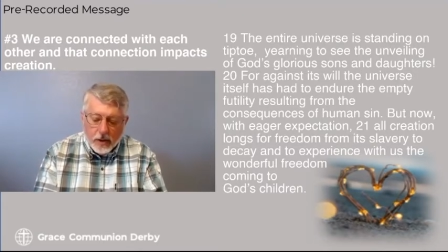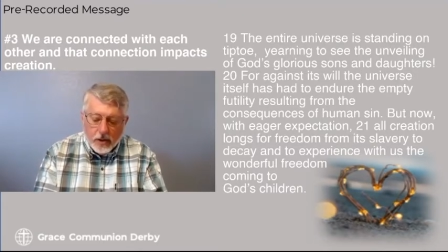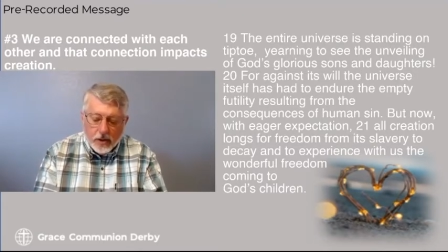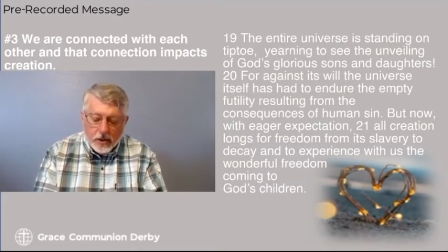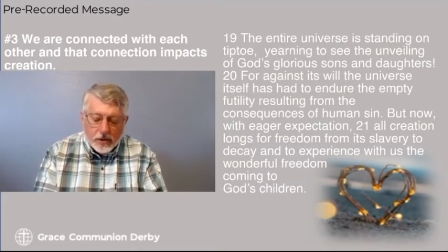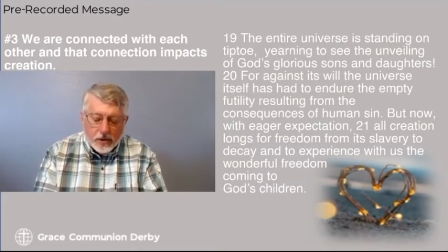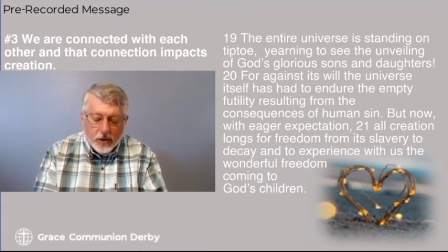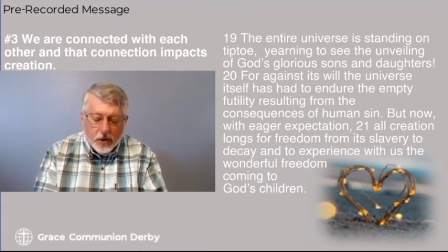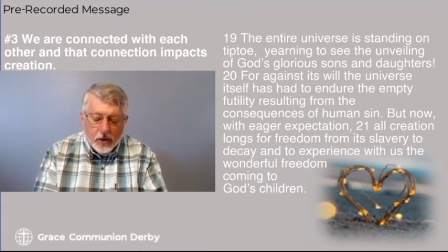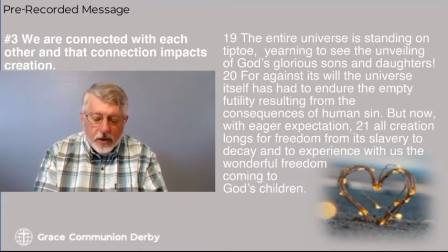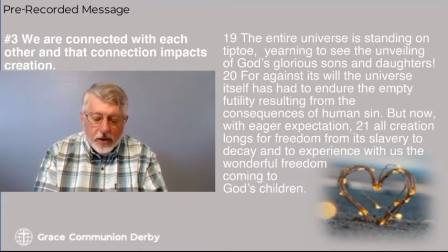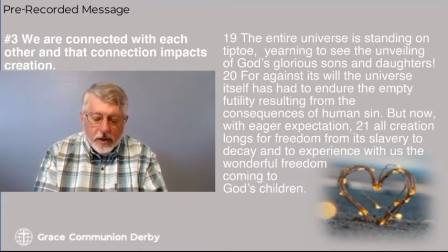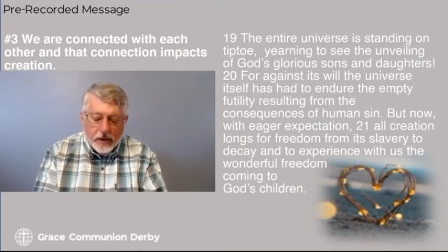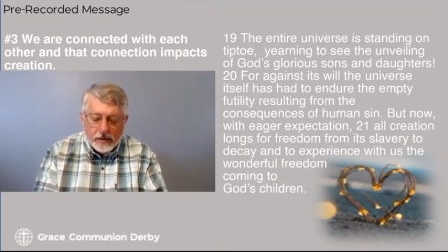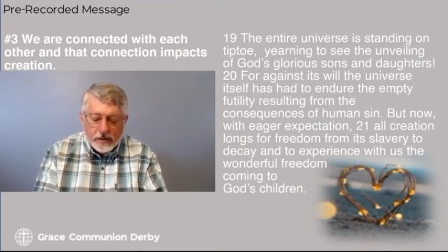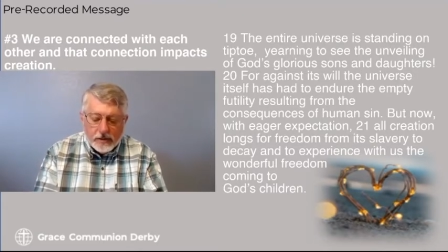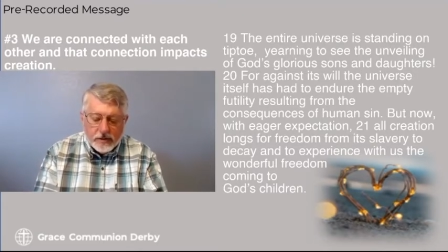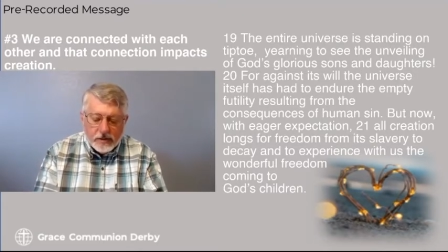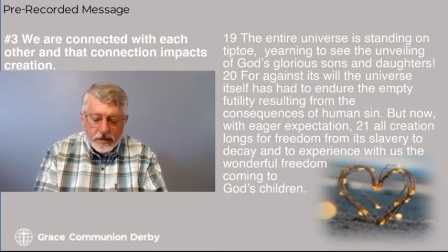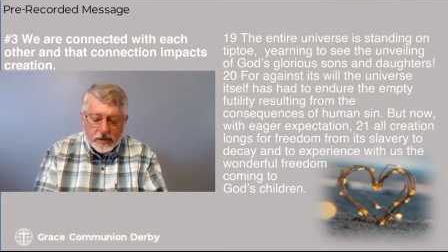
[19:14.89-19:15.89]
yearning
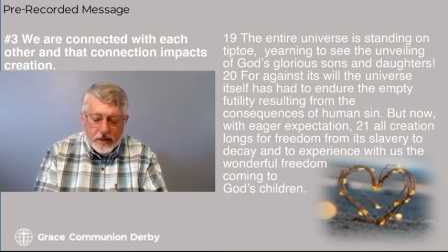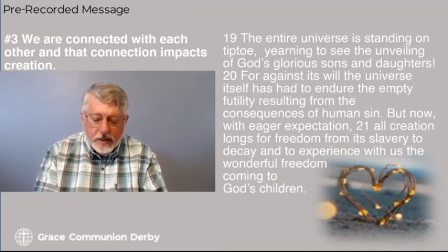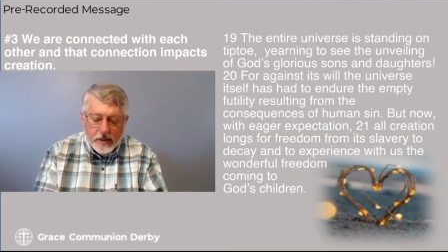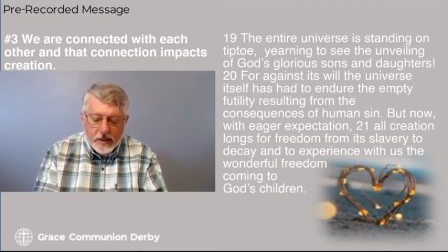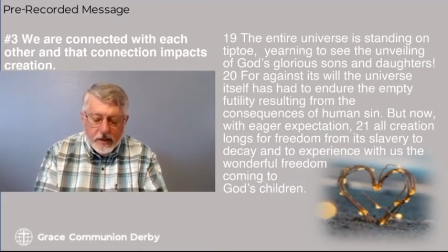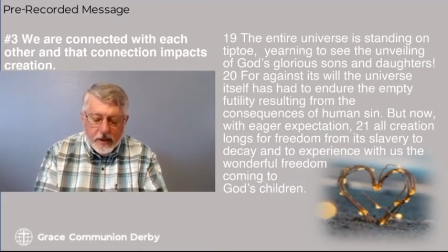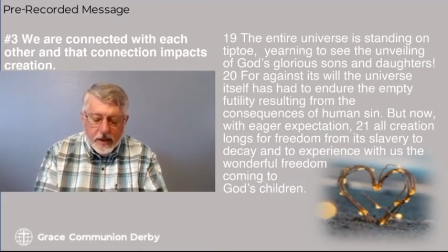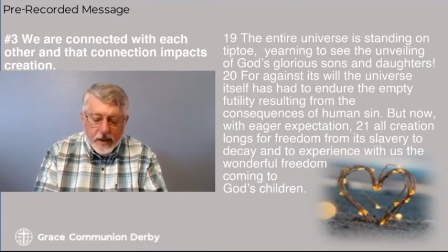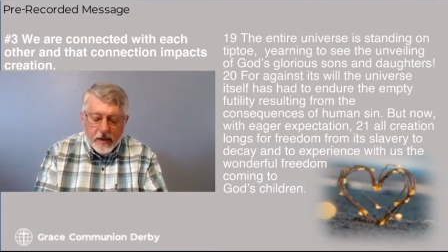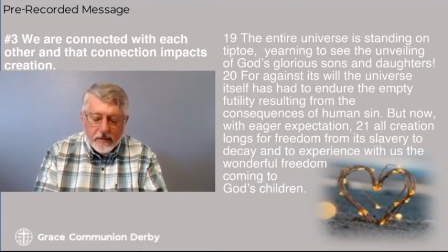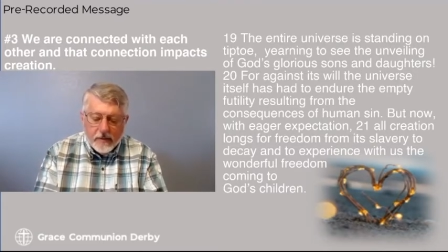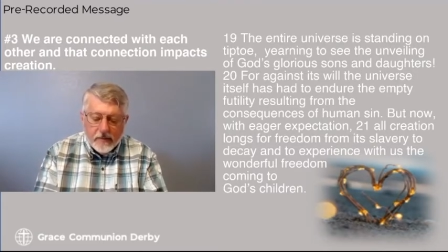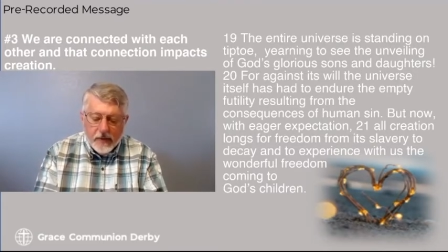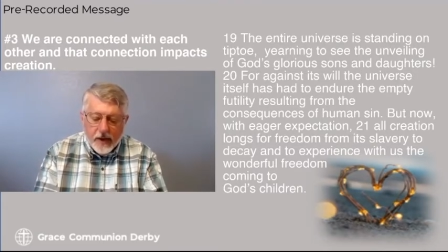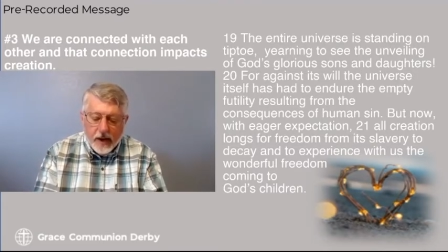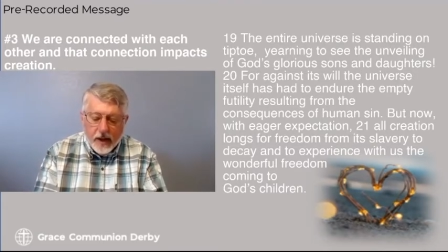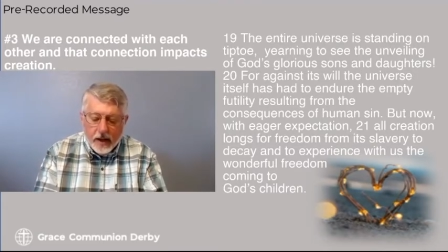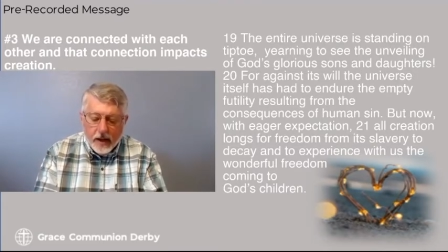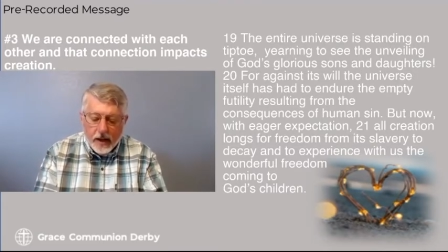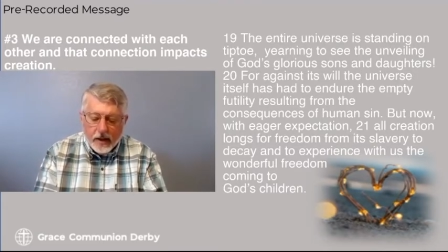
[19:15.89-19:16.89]
to see the
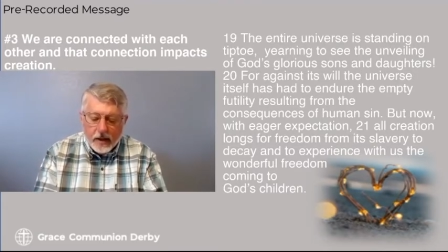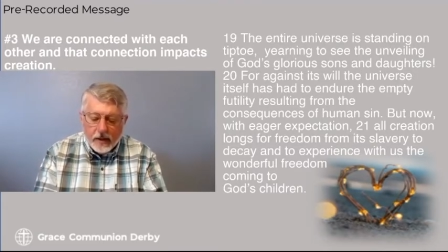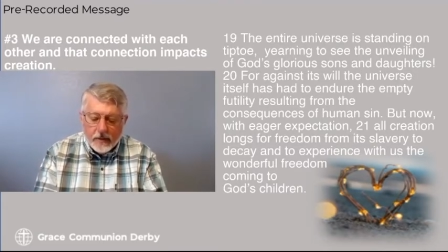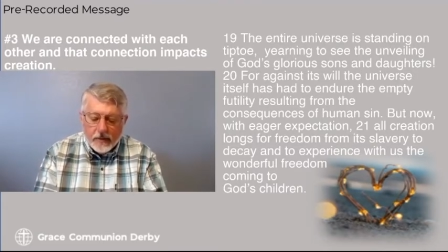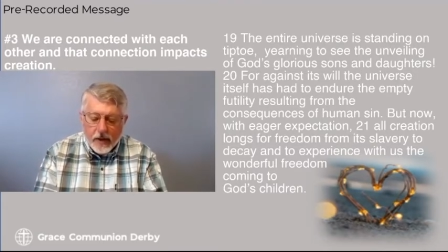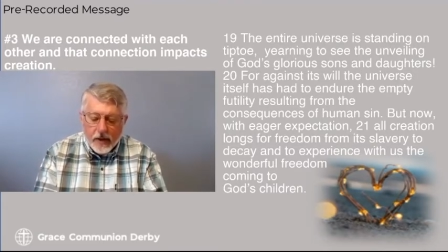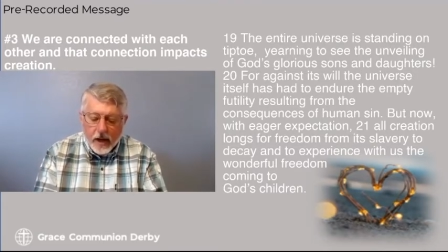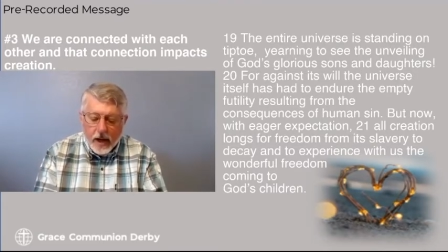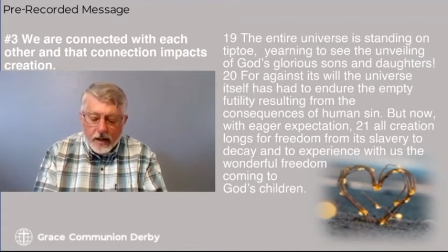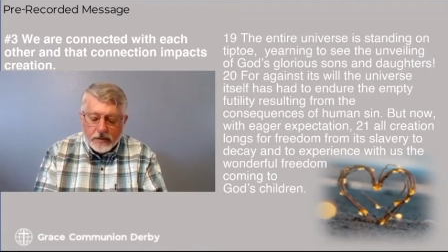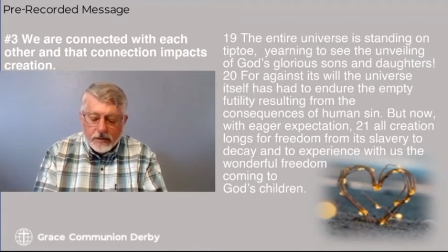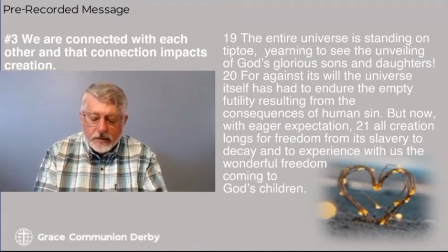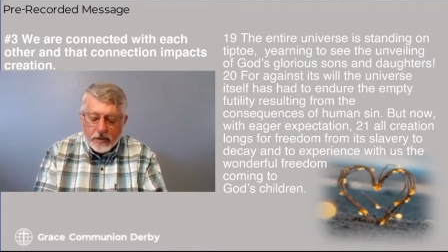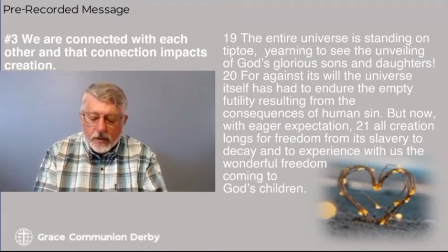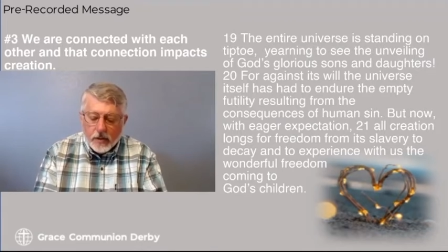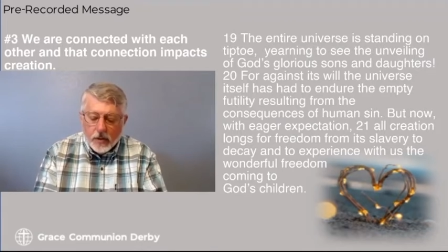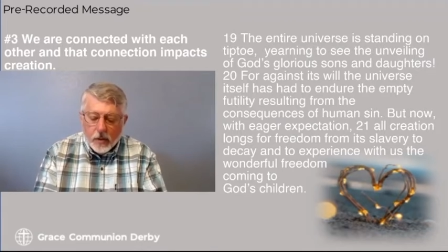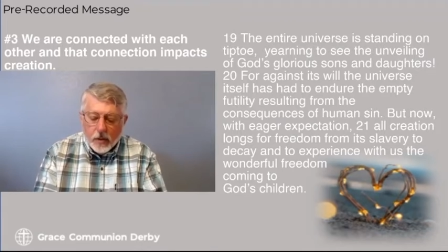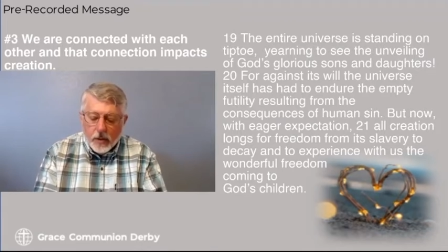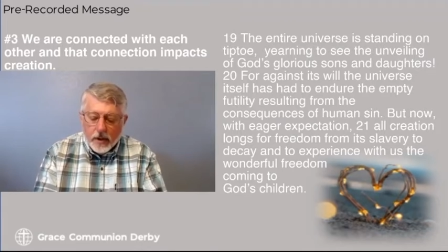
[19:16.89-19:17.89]
unveiling of God's
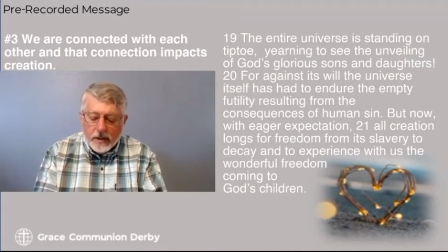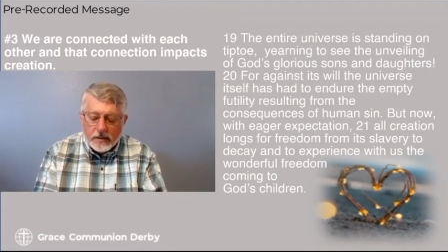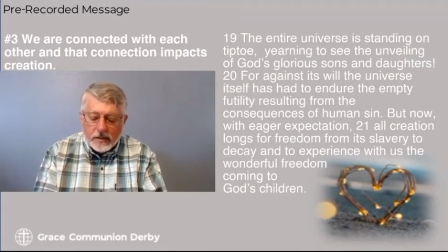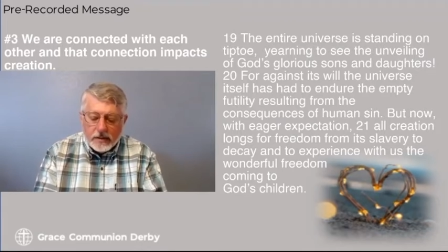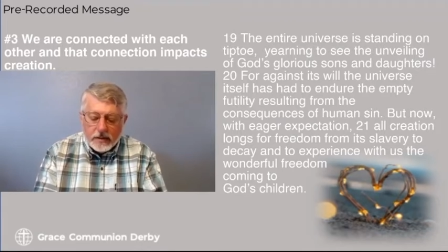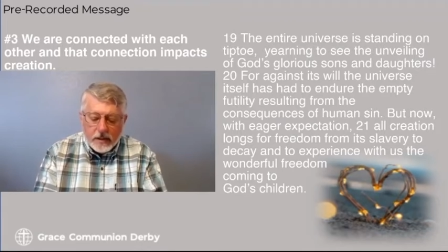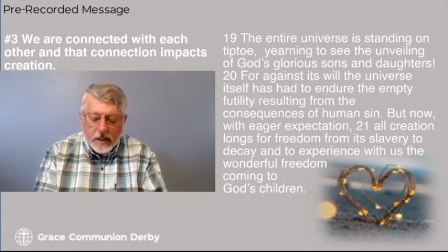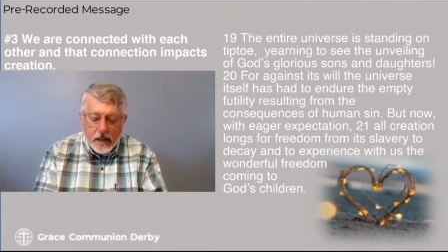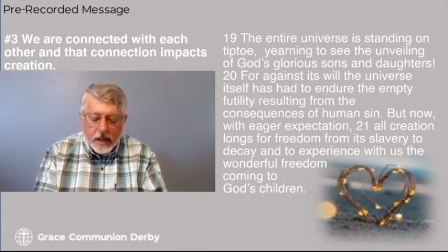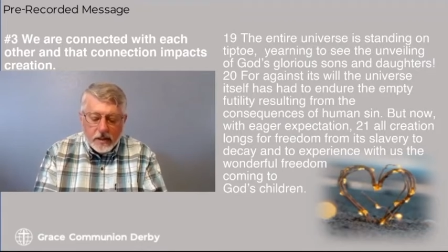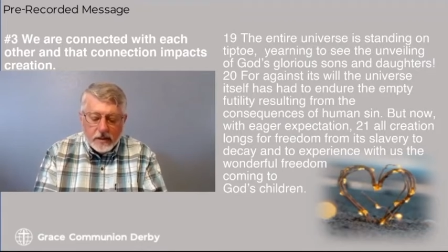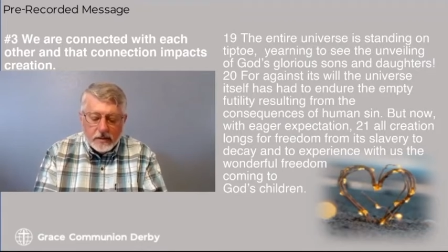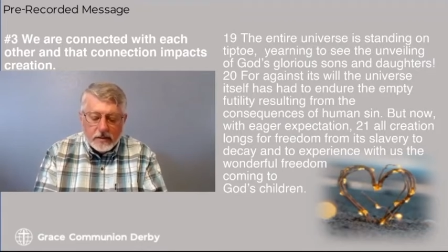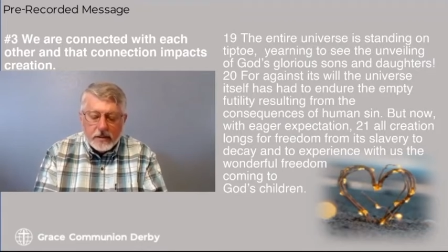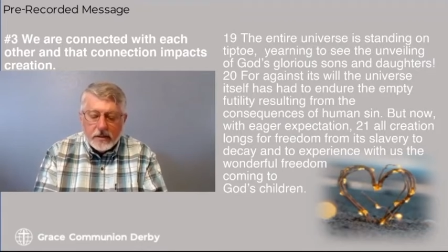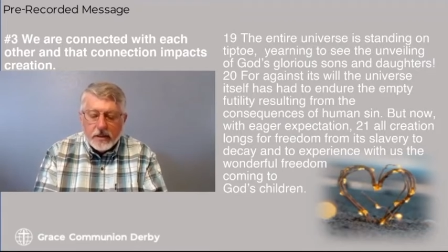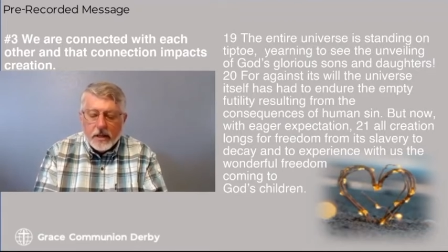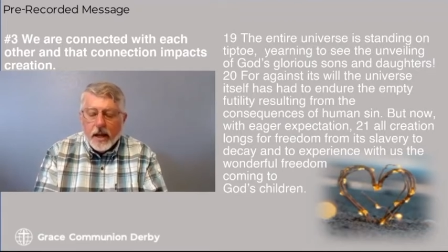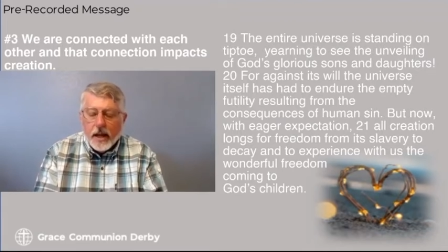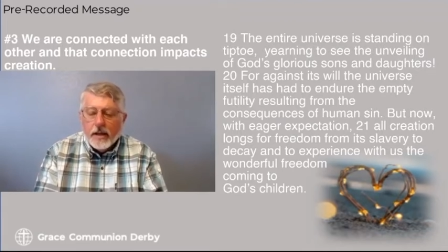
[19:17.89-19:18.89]
glorious sons
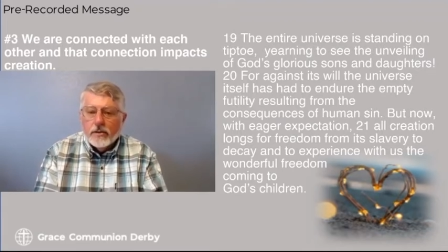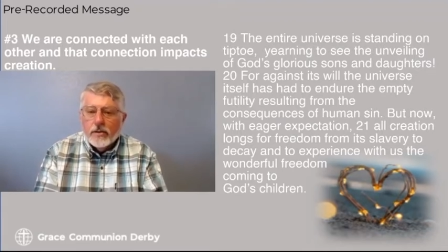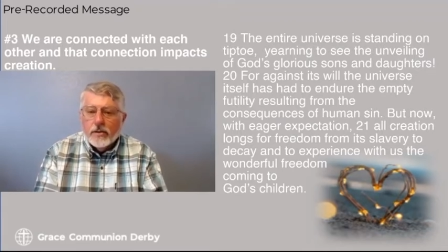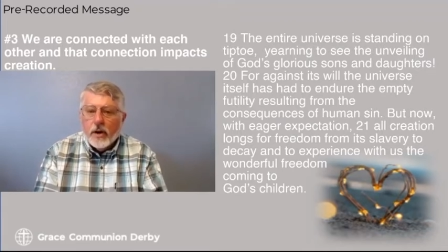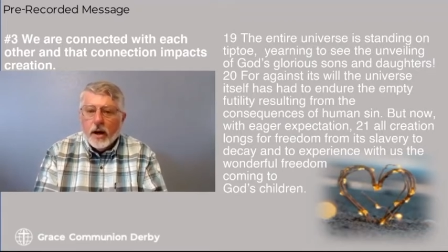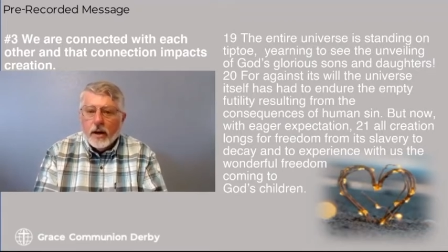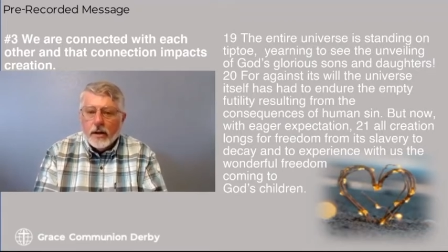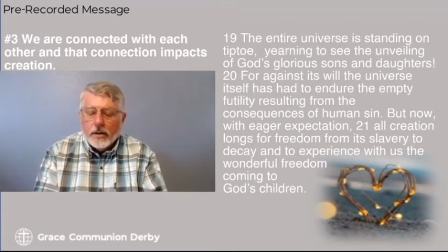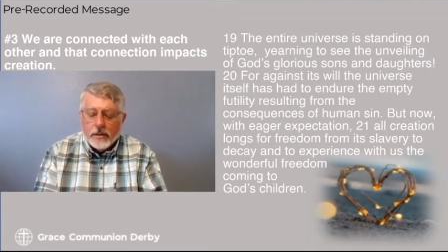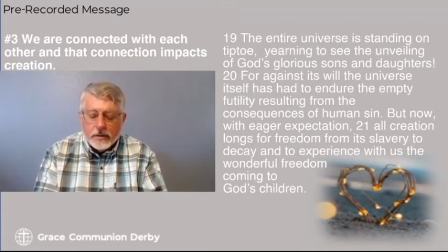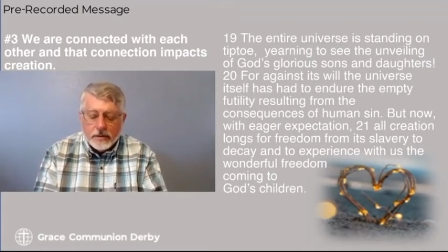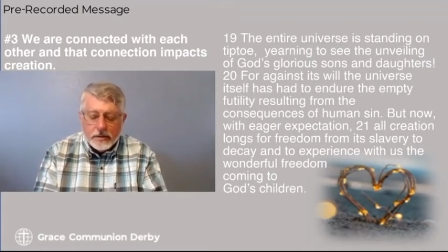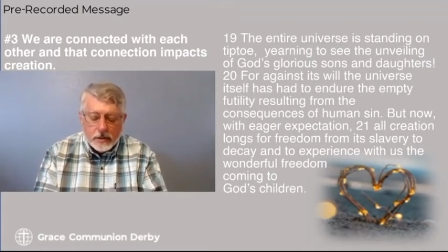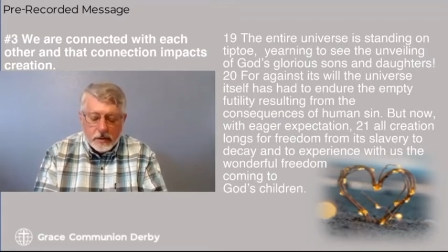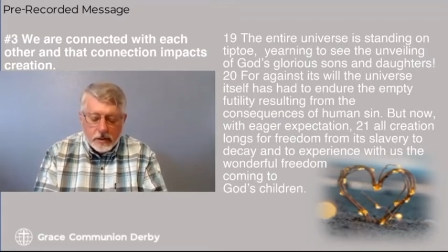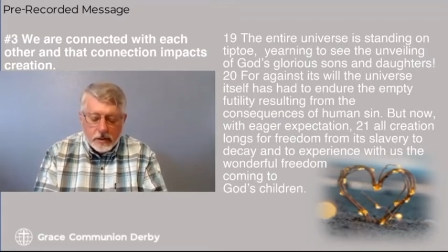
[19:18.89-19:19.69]
and daughters.